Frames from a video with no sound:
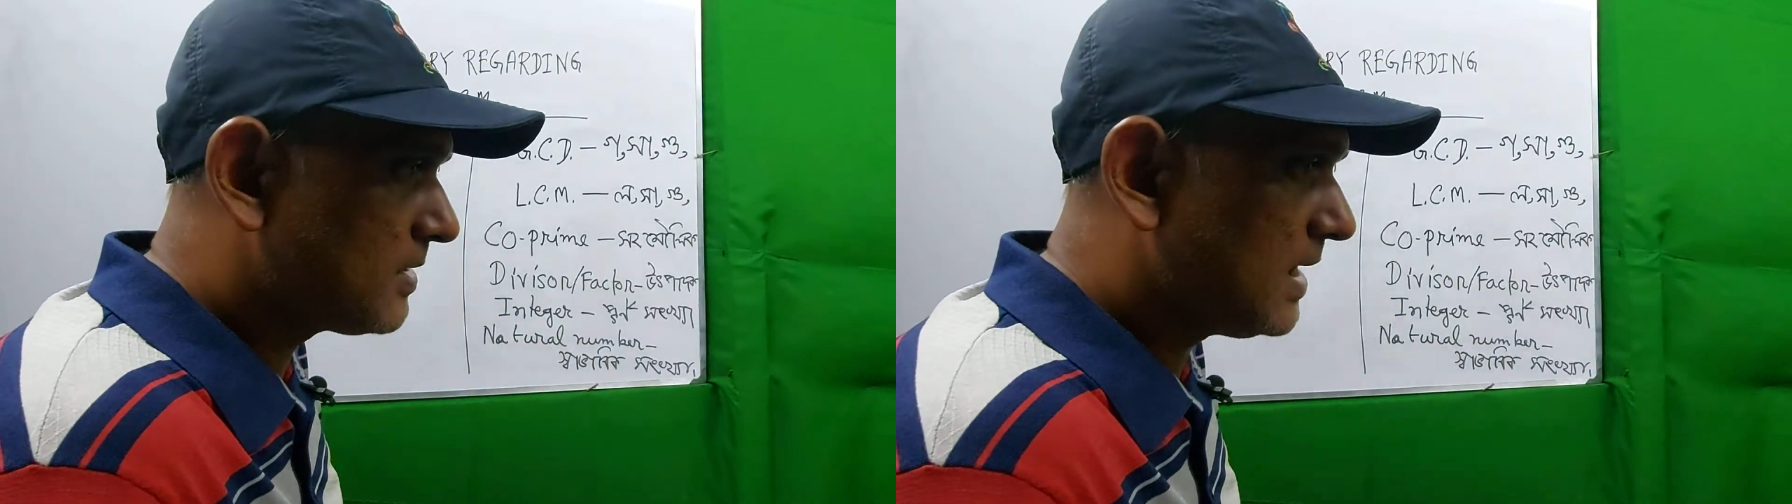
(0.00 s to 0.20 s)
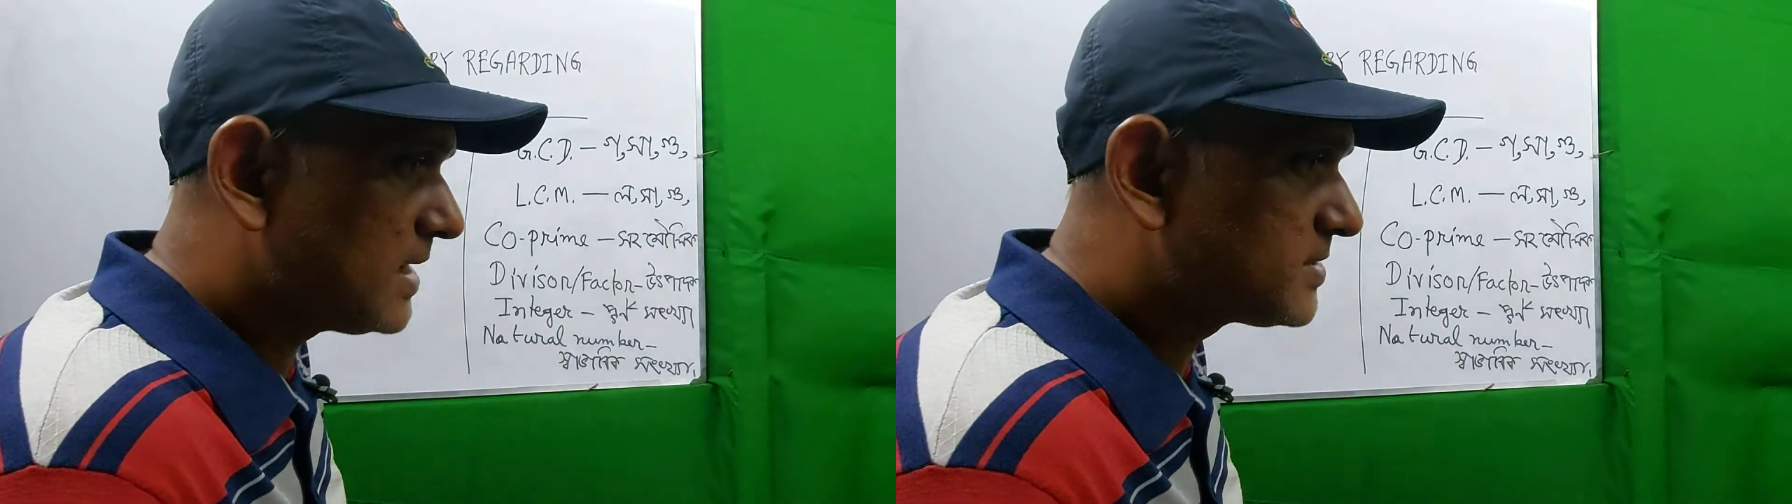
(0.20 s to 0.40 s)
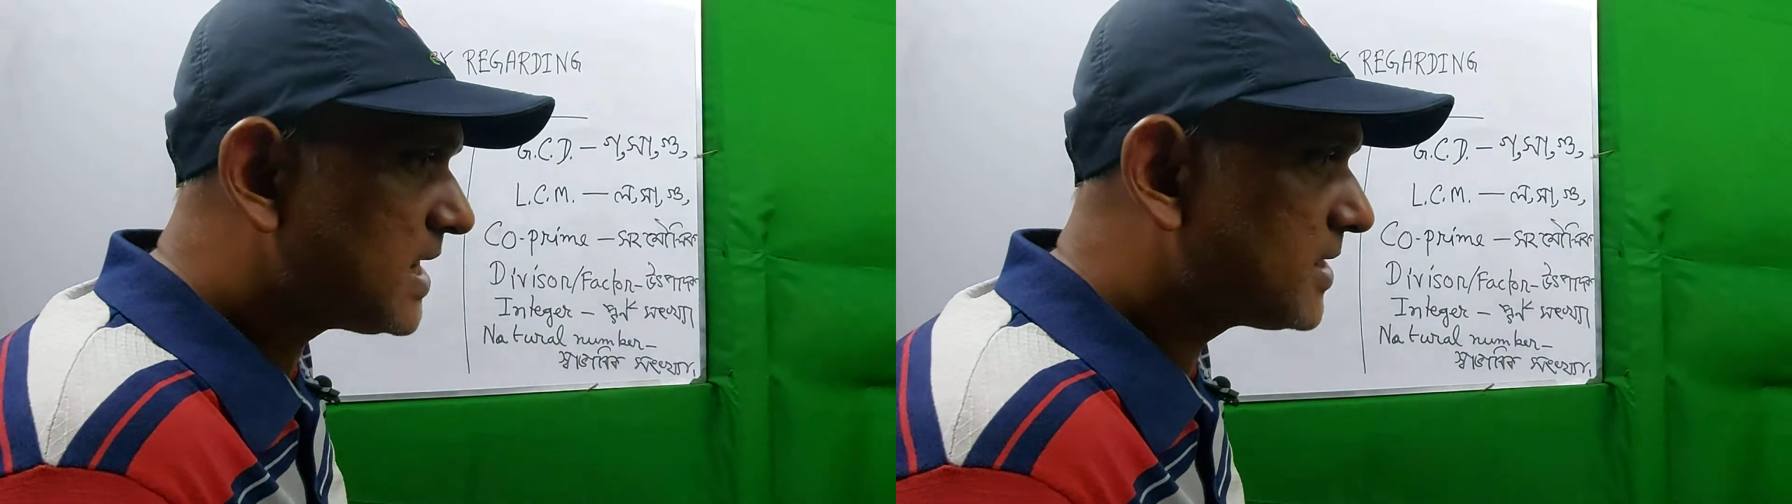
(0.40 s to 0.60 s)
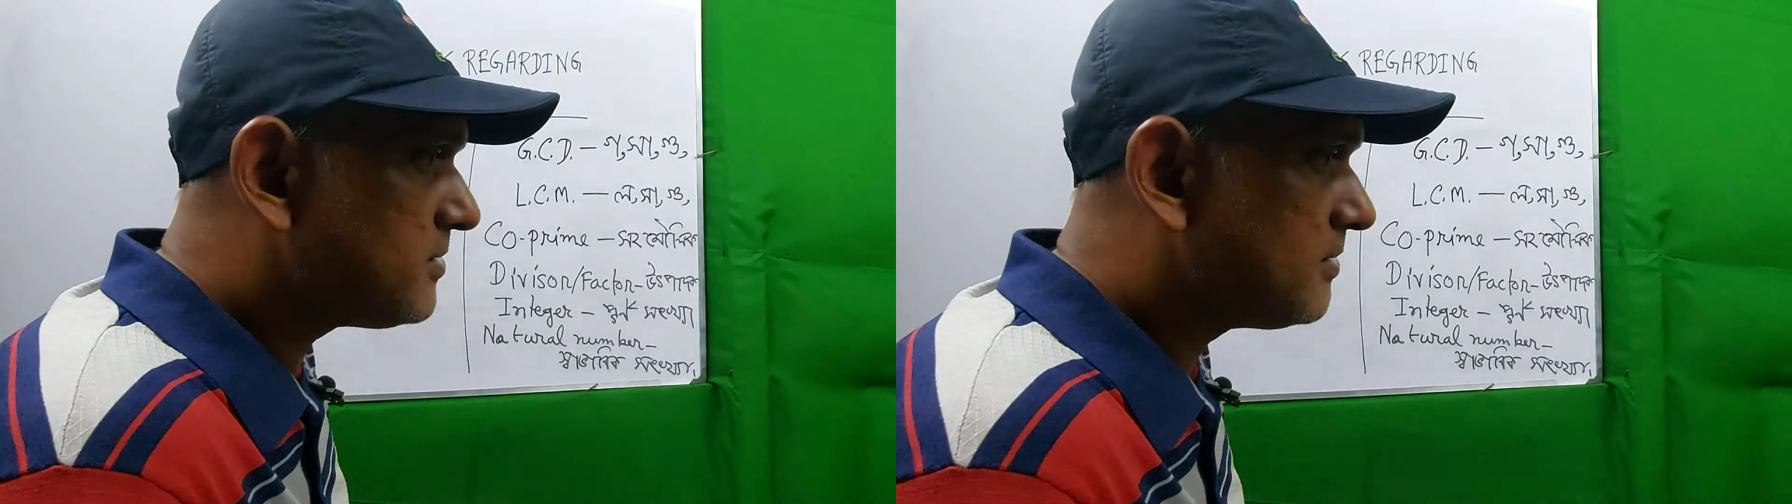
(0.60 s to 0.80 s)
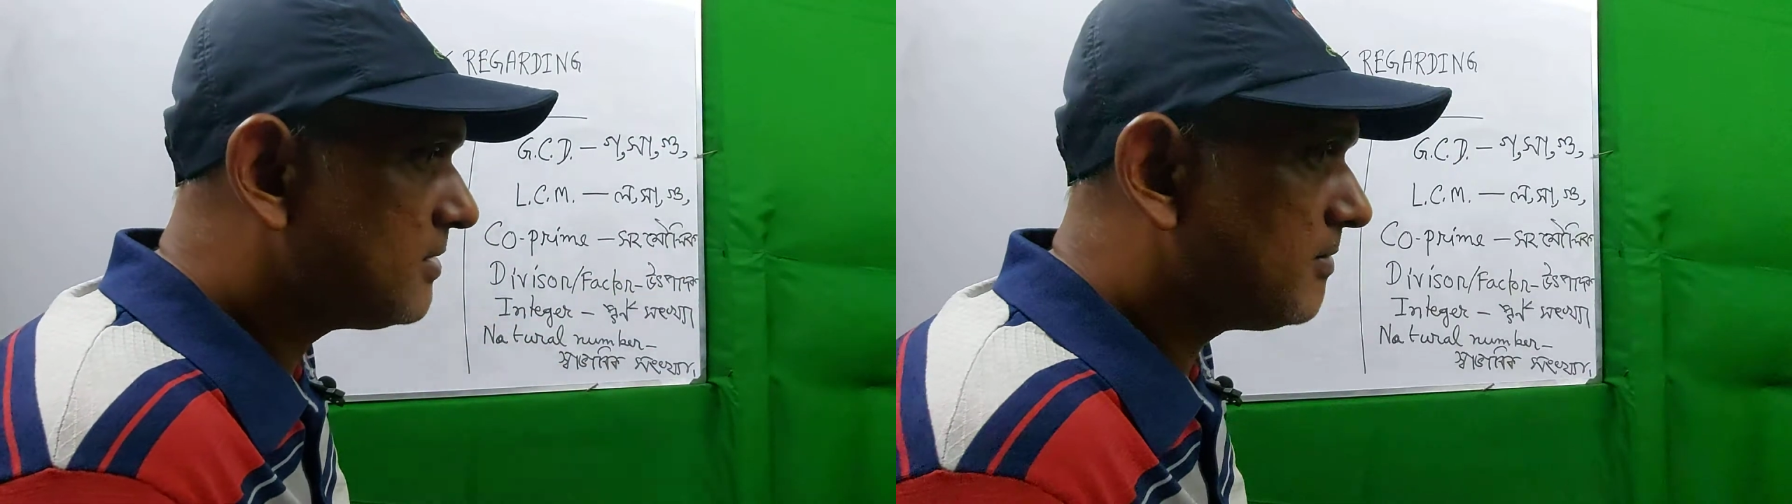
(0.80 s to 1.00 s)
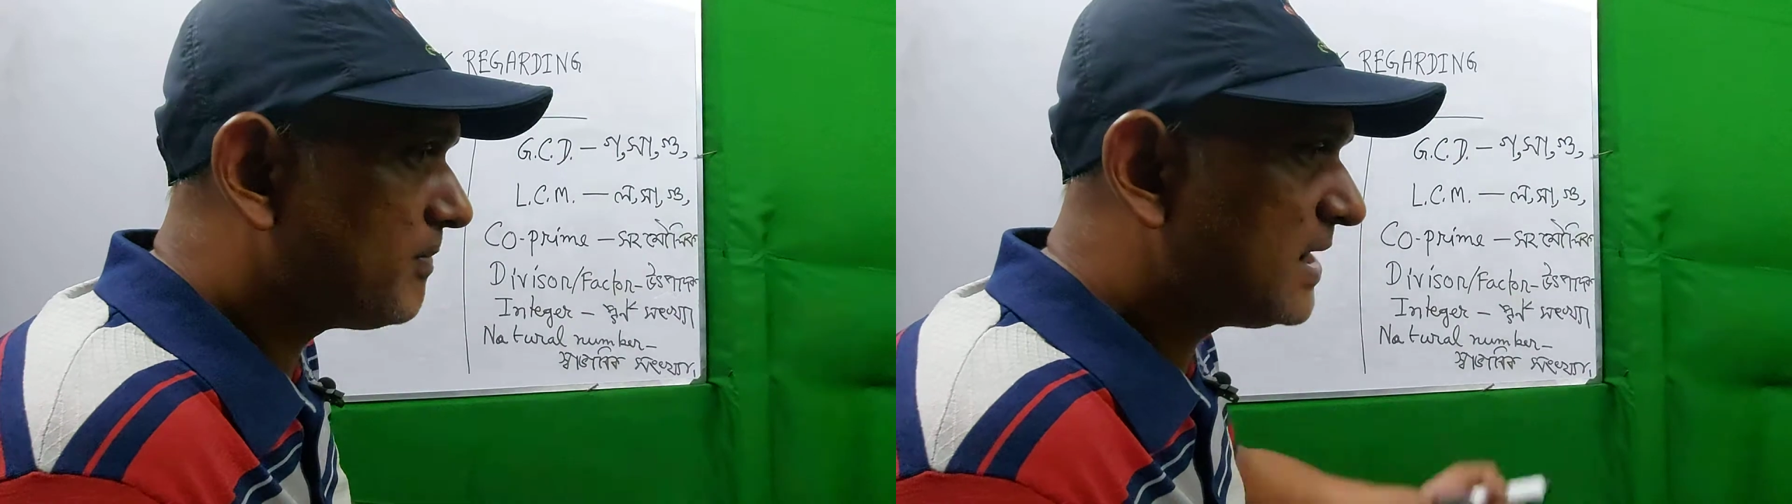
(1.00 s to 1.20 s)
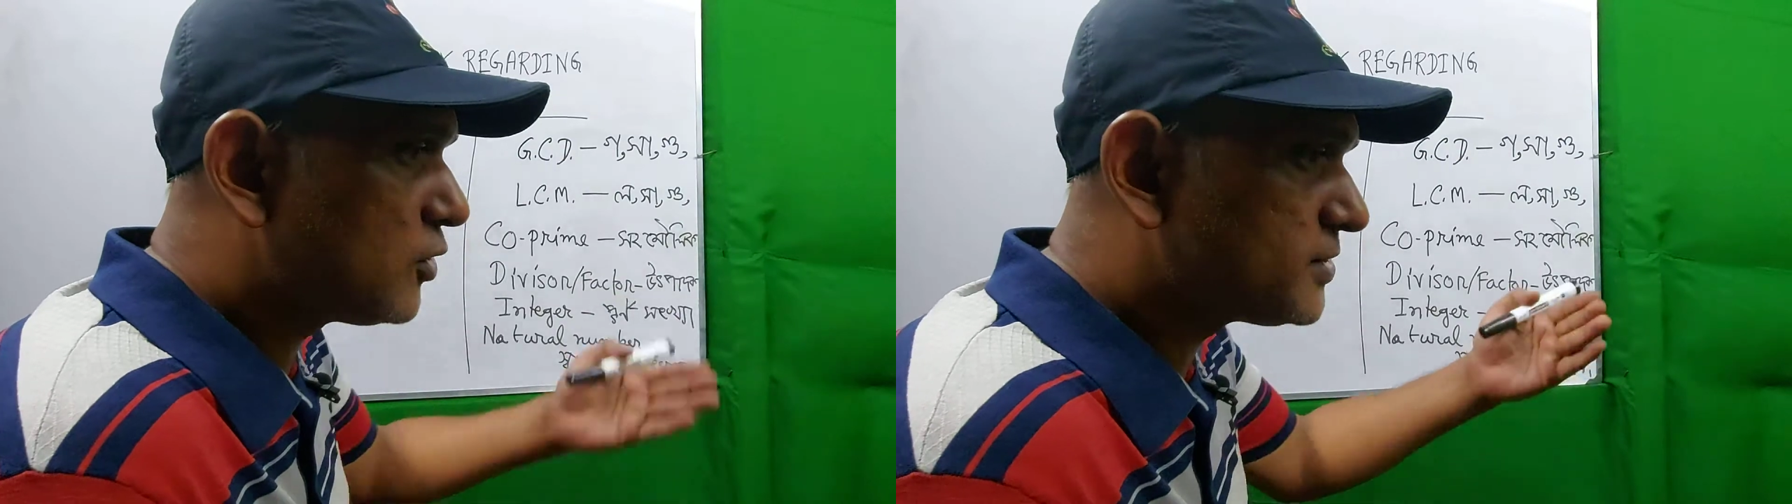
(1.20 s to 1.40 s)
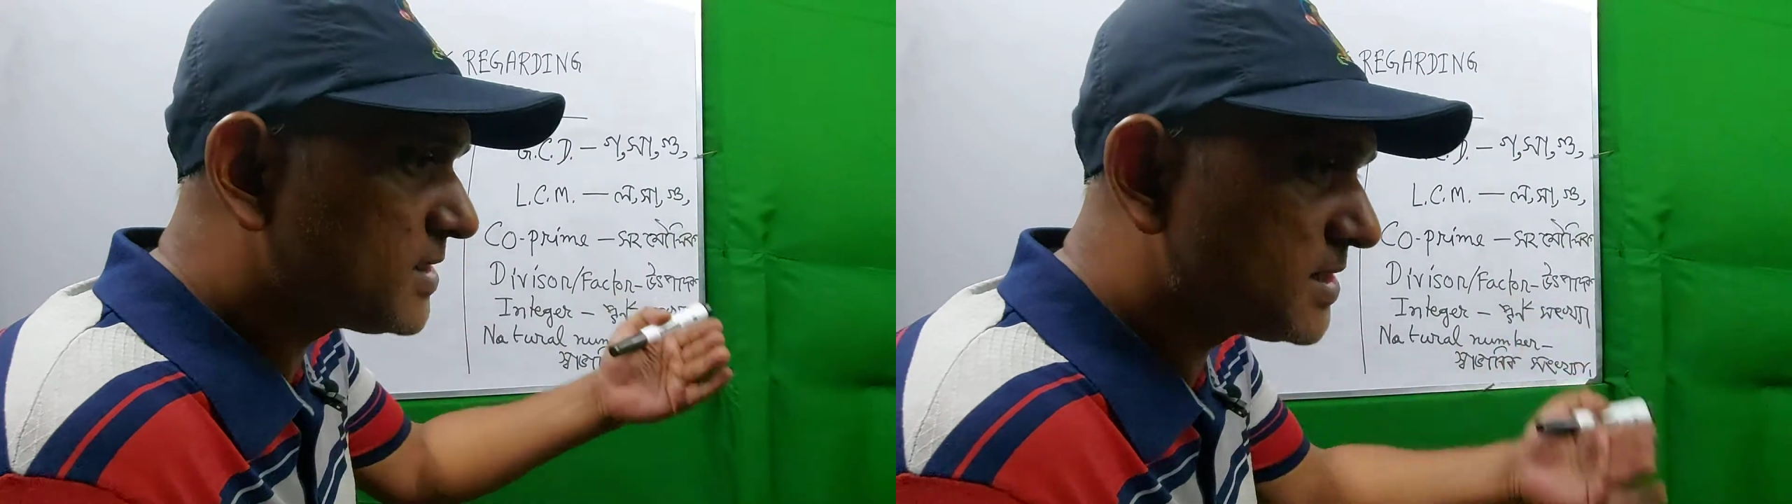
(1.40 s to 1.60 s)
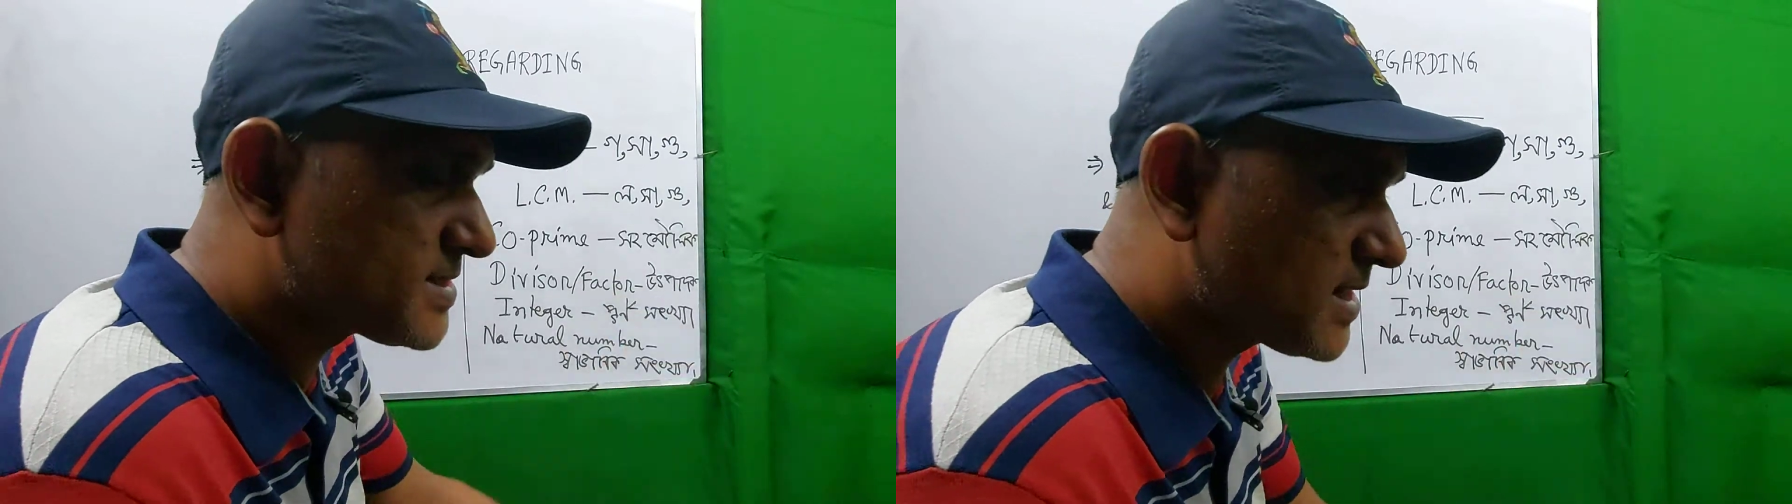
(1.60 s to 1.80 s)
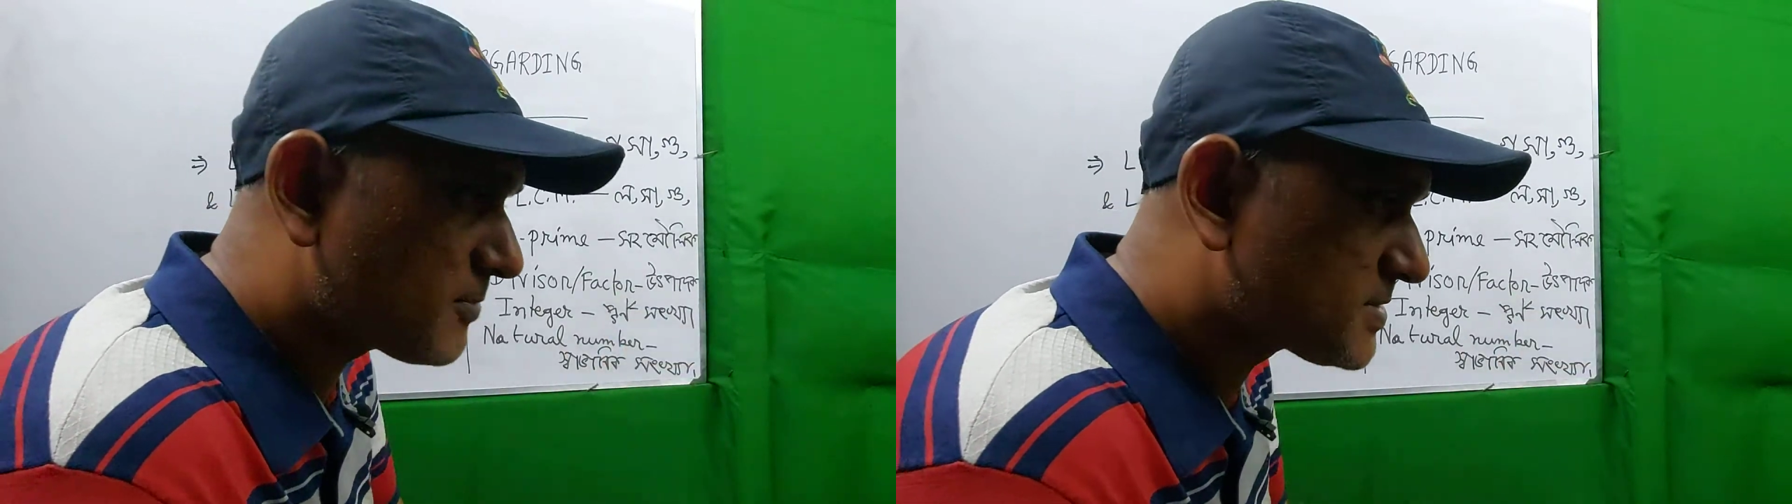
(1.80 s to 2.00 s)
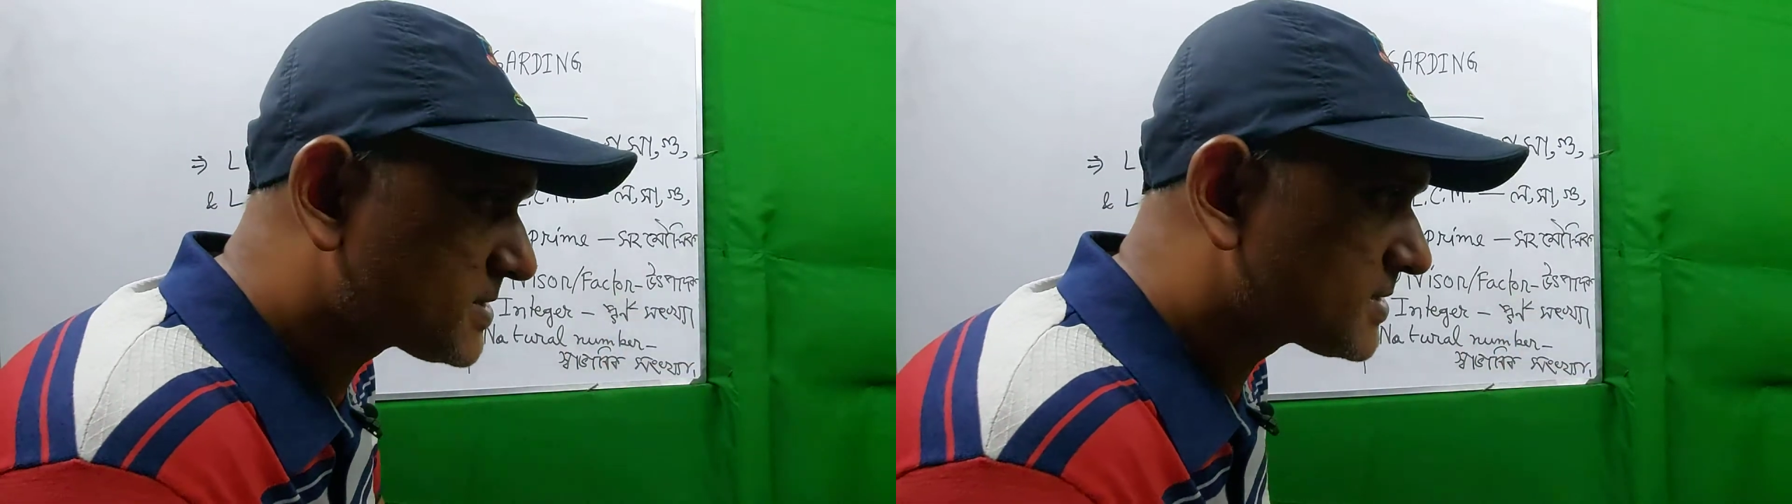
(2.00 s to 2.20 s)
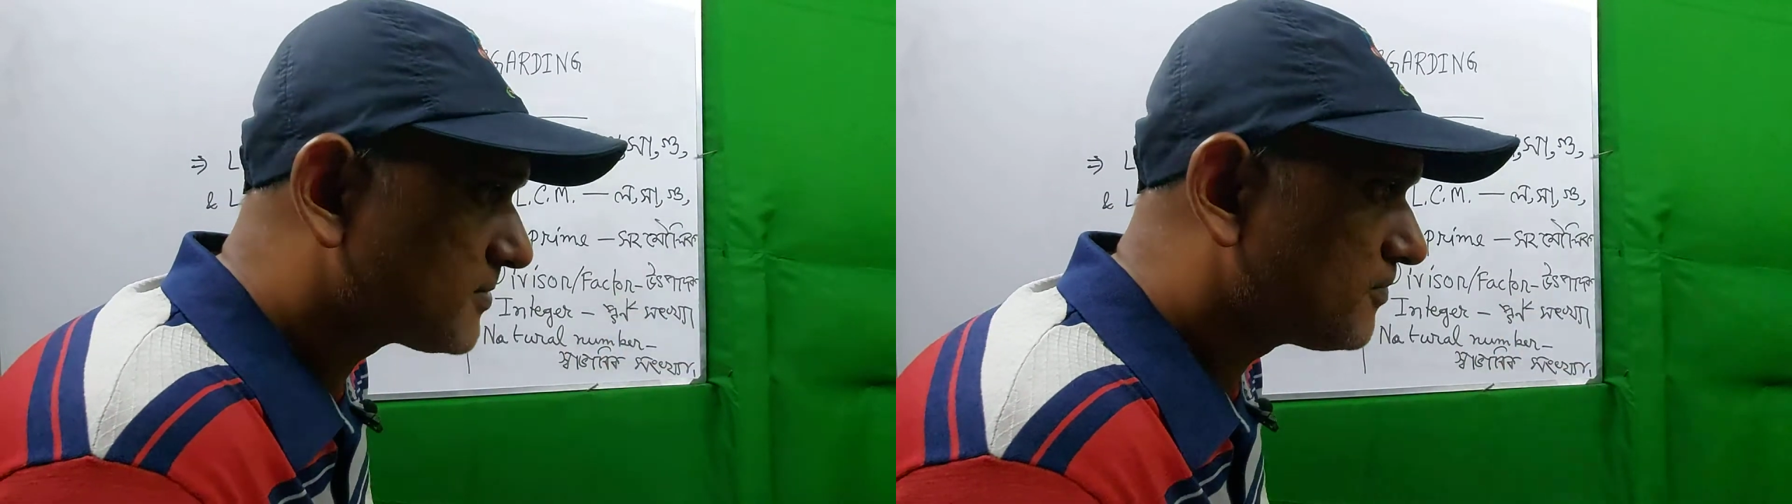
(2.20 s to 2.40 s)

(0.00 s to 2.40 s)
and then by logical steps